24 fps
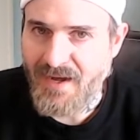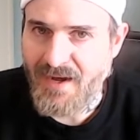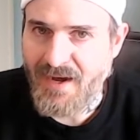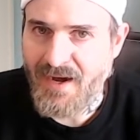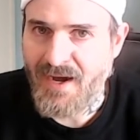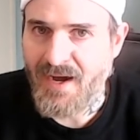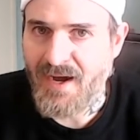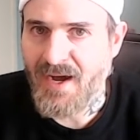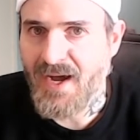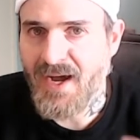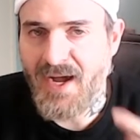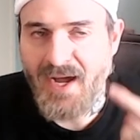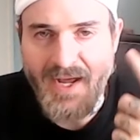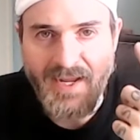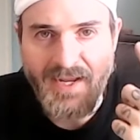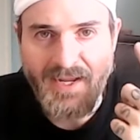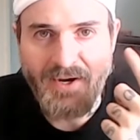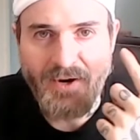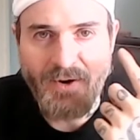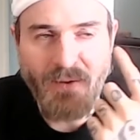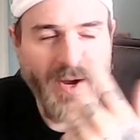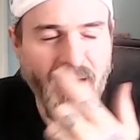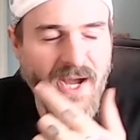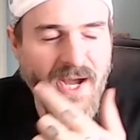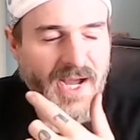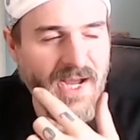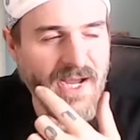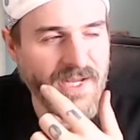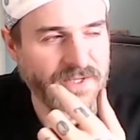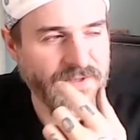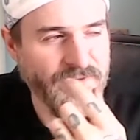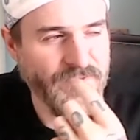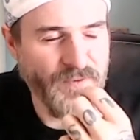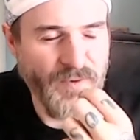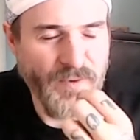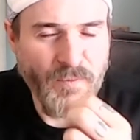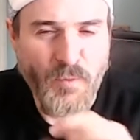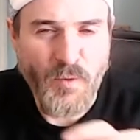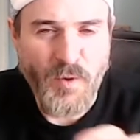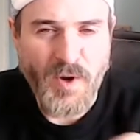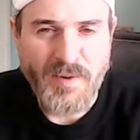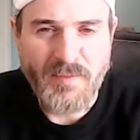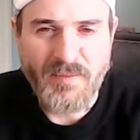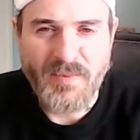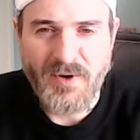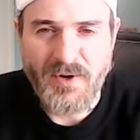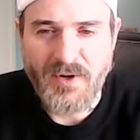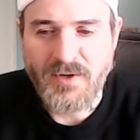eyes from
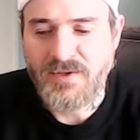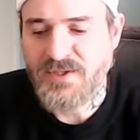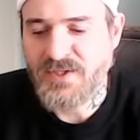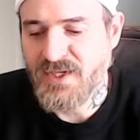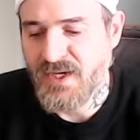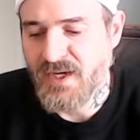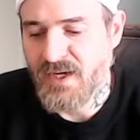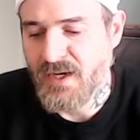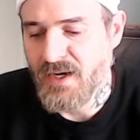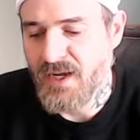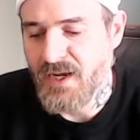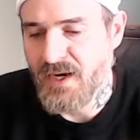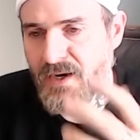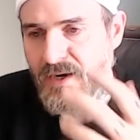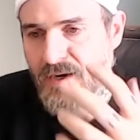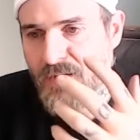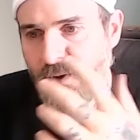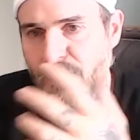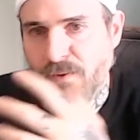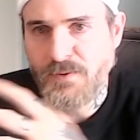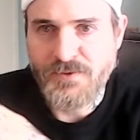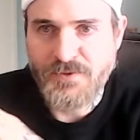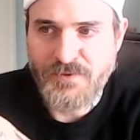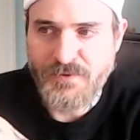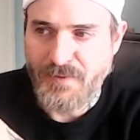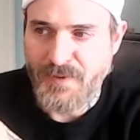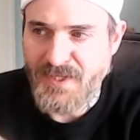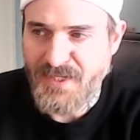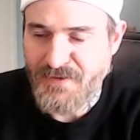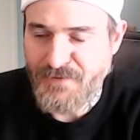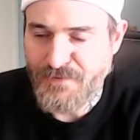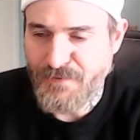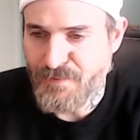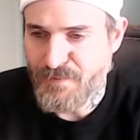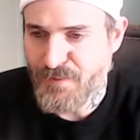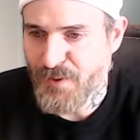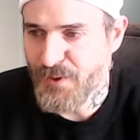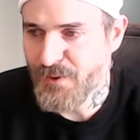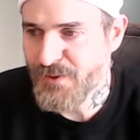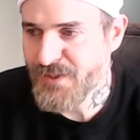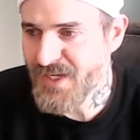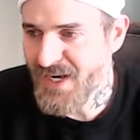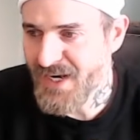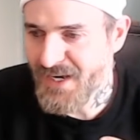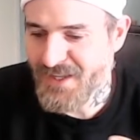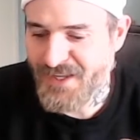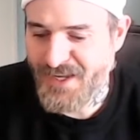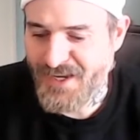one person and a nose from a different
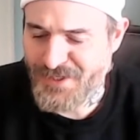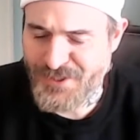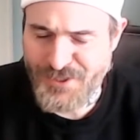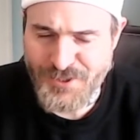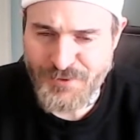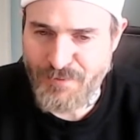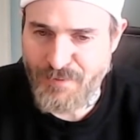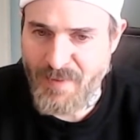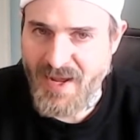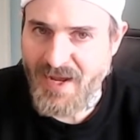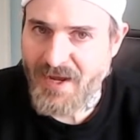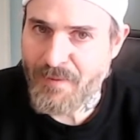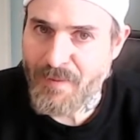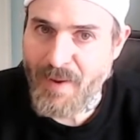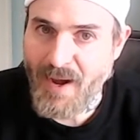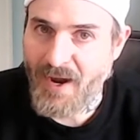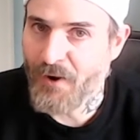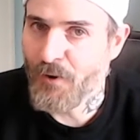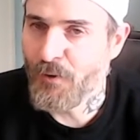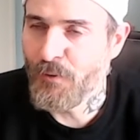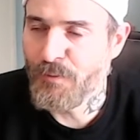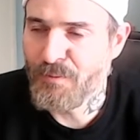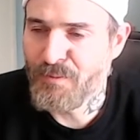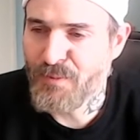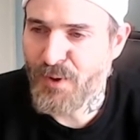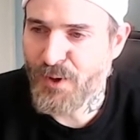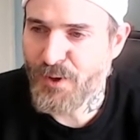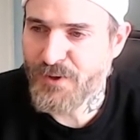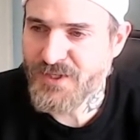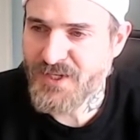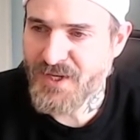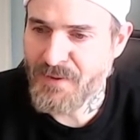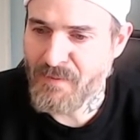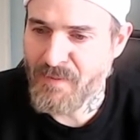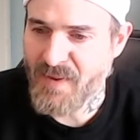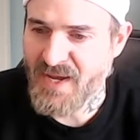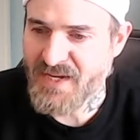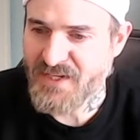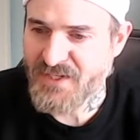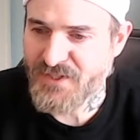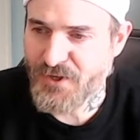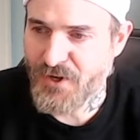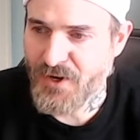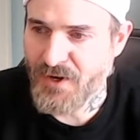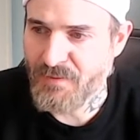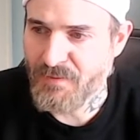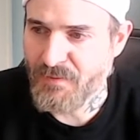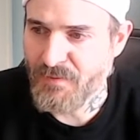person, and like just make my own person based
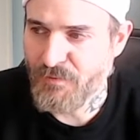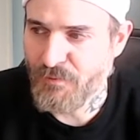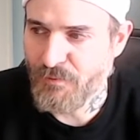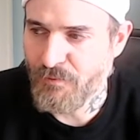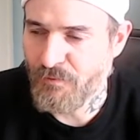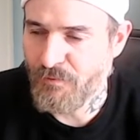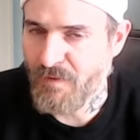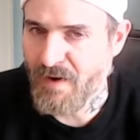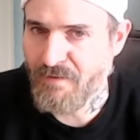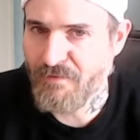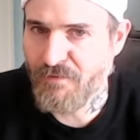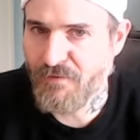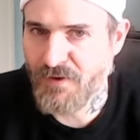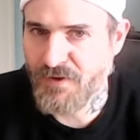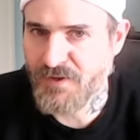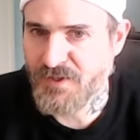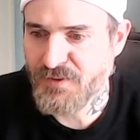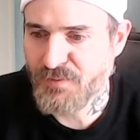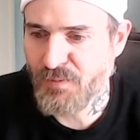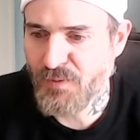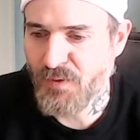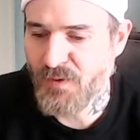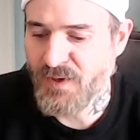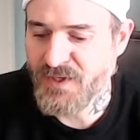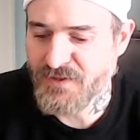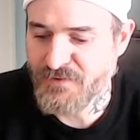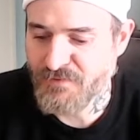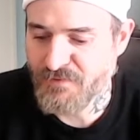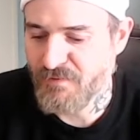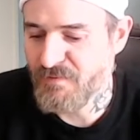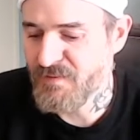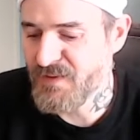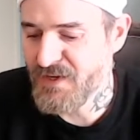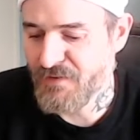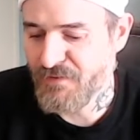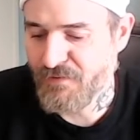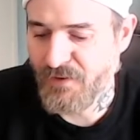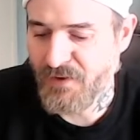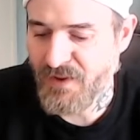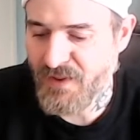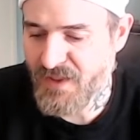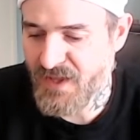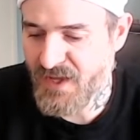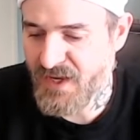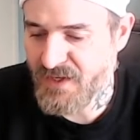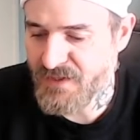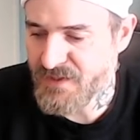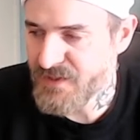on reference points from different
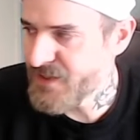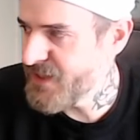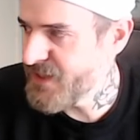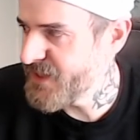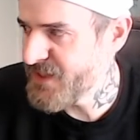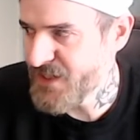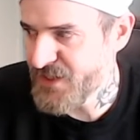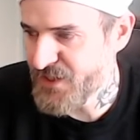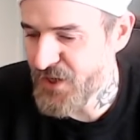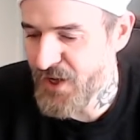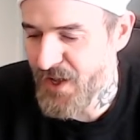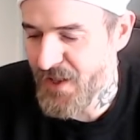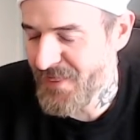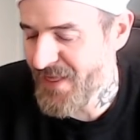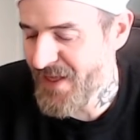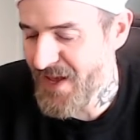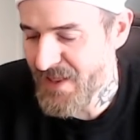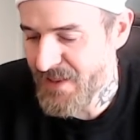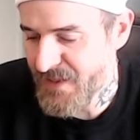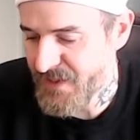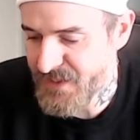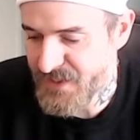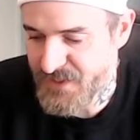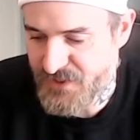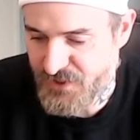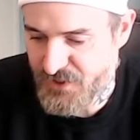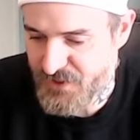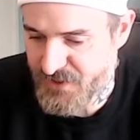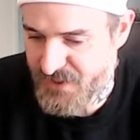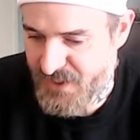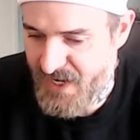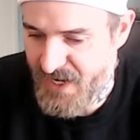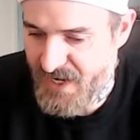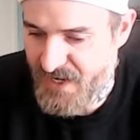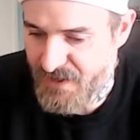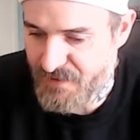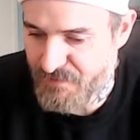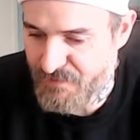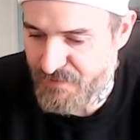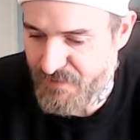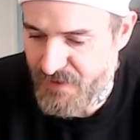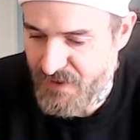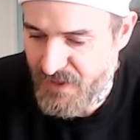things. This is not that. This is just kind of